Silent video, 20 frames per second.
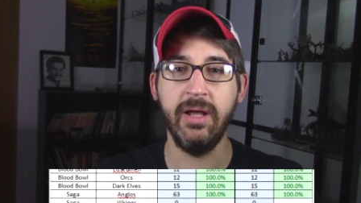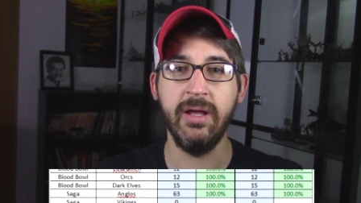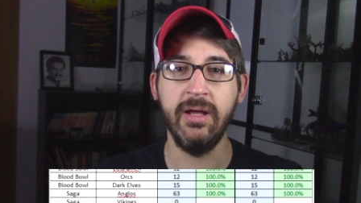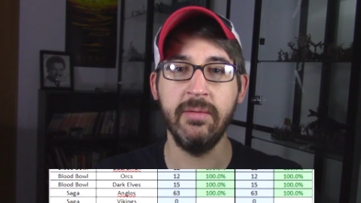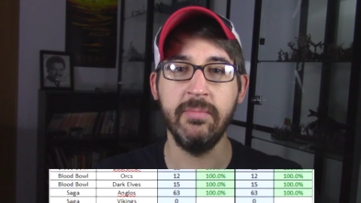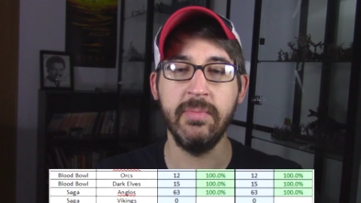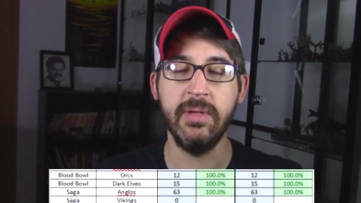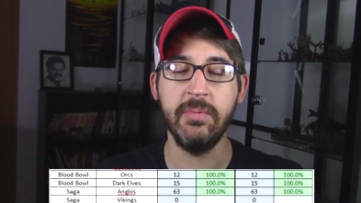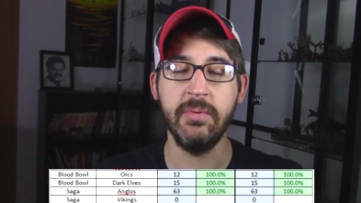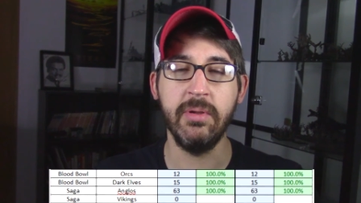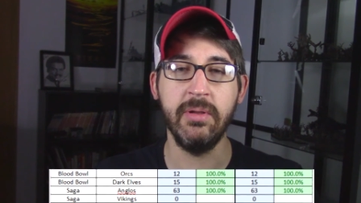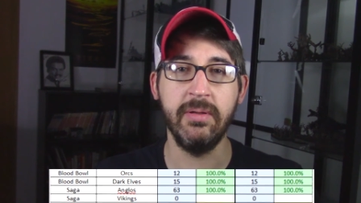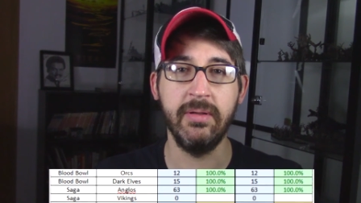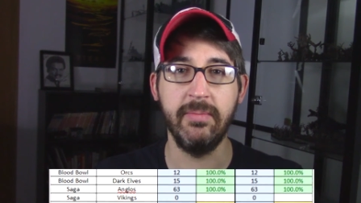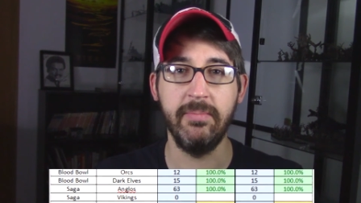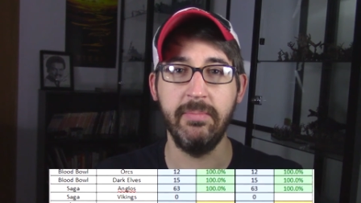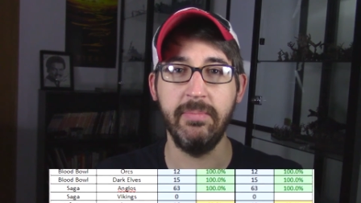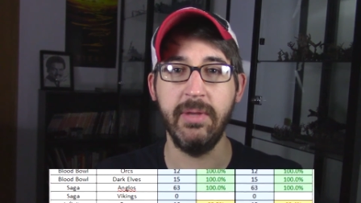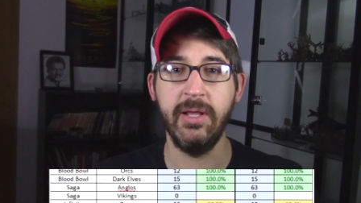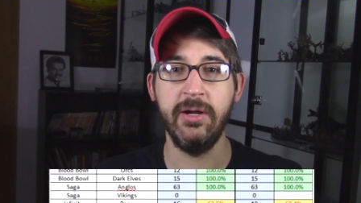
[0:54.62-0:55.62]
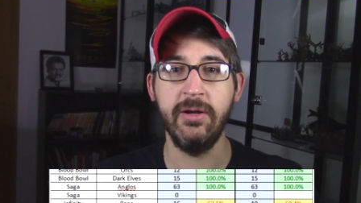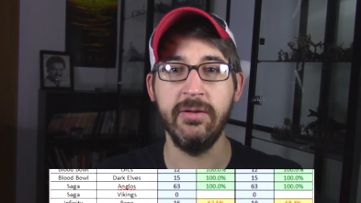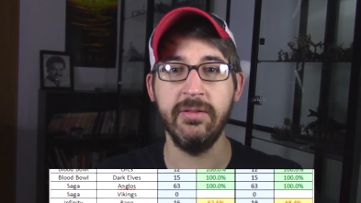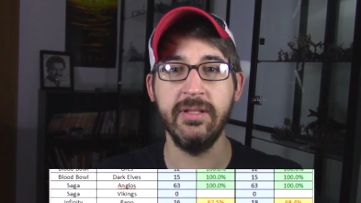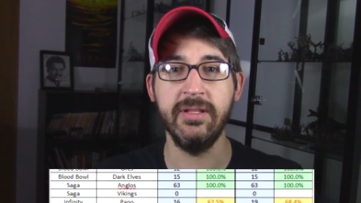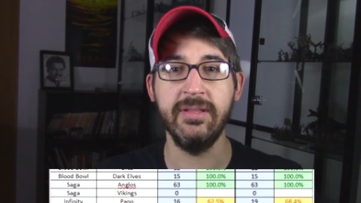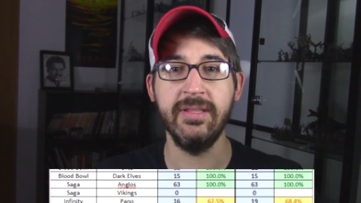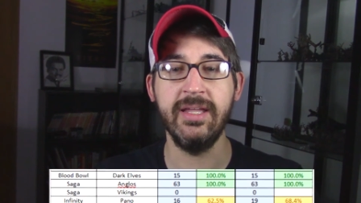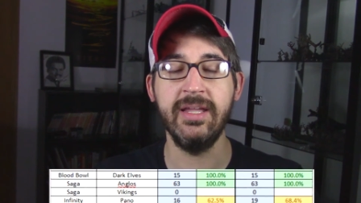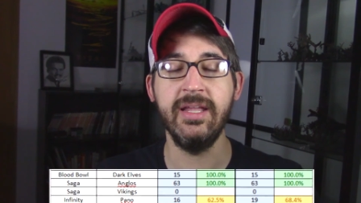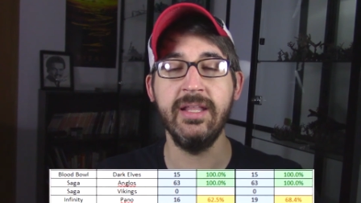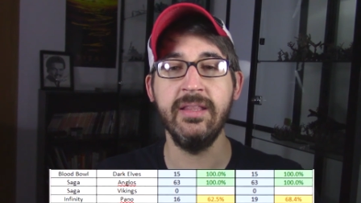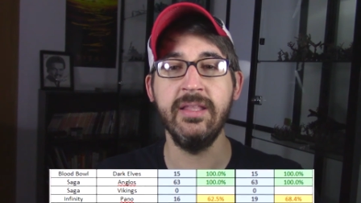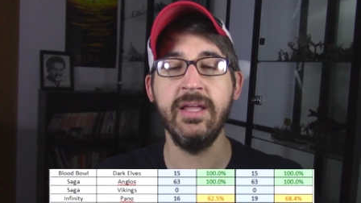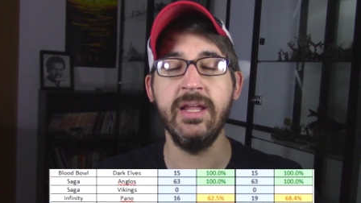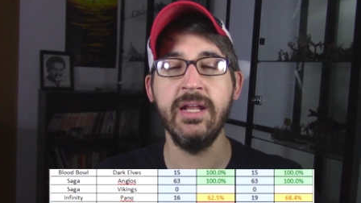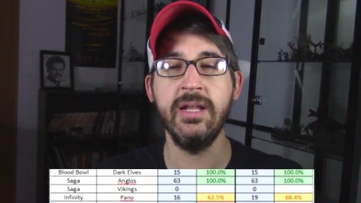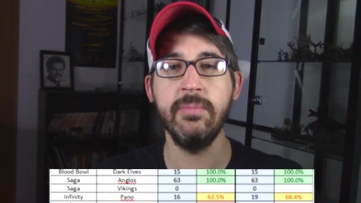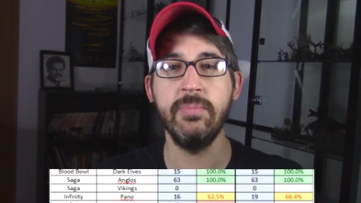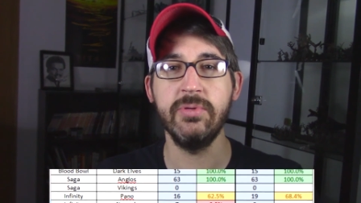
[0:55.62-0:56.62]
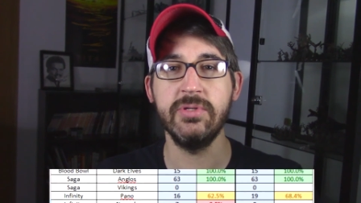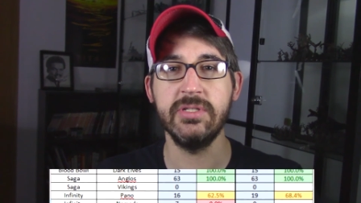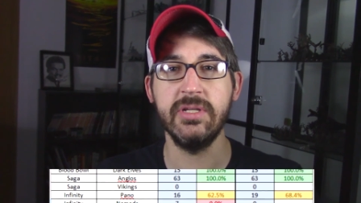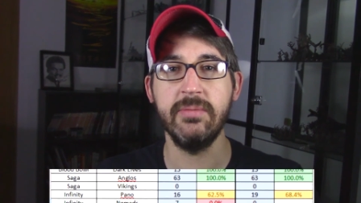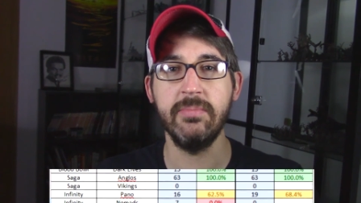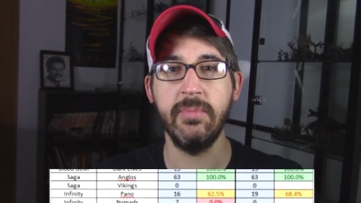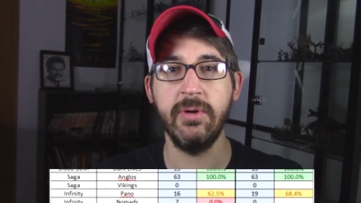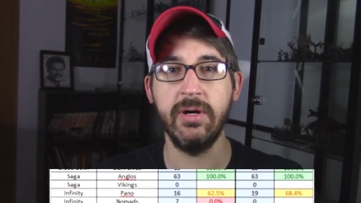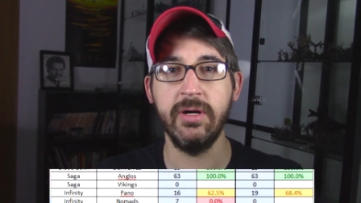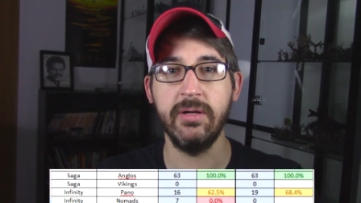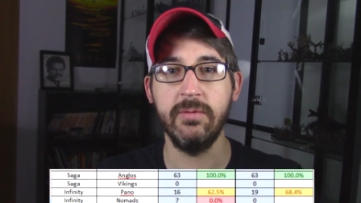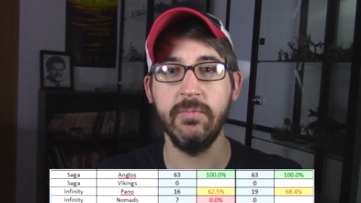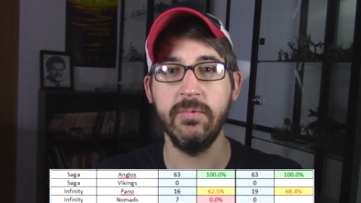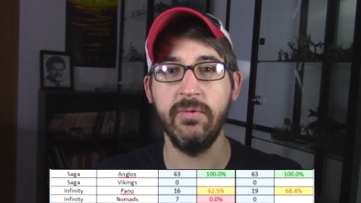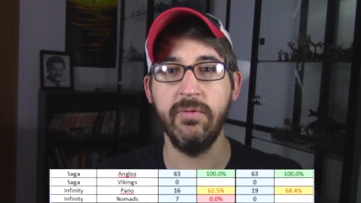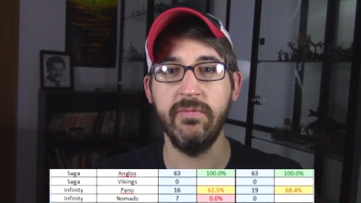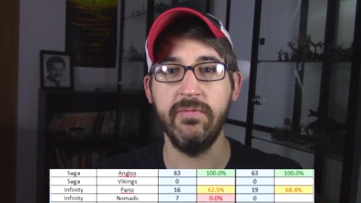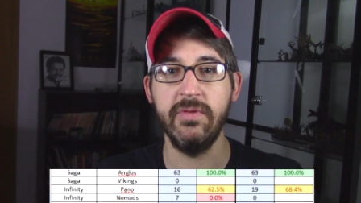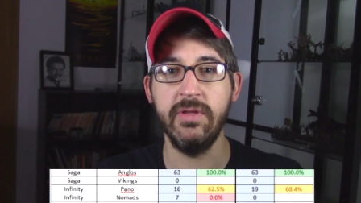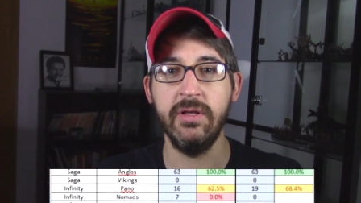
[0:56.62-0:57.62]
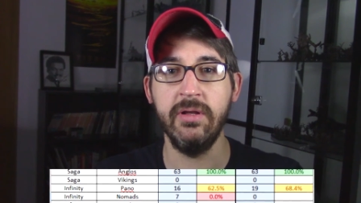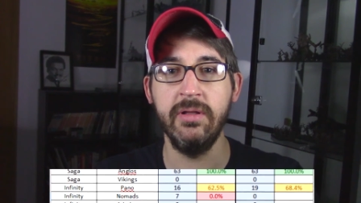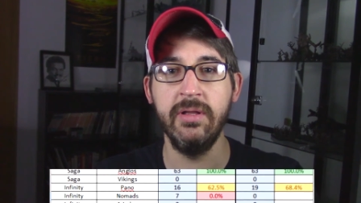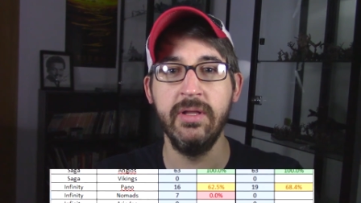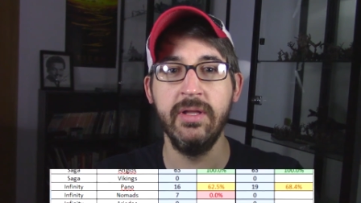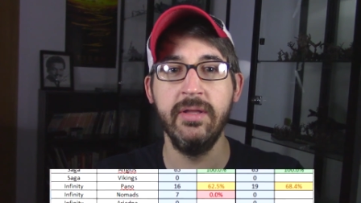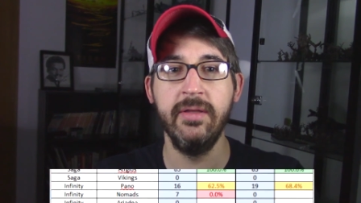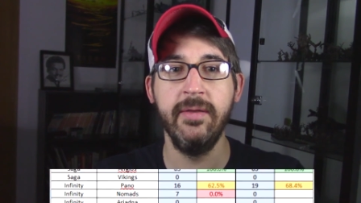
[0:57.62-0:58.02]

maybe better than the 80% mark would reveal.